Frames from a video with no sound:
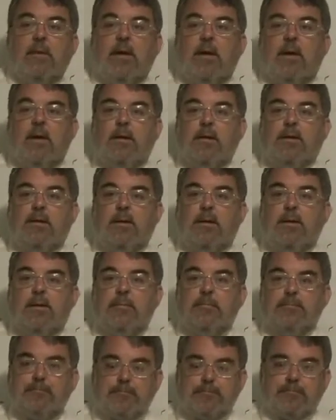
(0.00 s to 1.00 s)
and
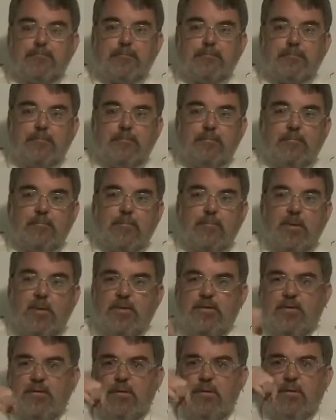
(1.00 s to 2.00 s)

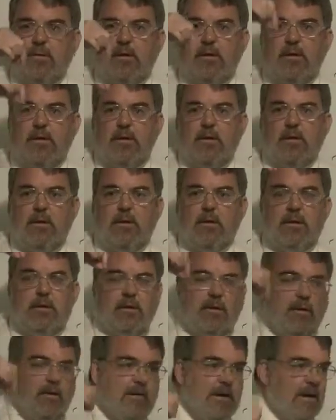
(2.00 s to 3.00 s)
so
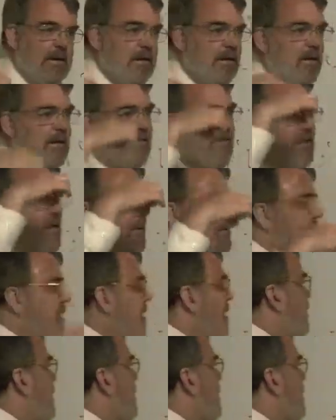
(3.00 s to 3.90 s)
that kicks up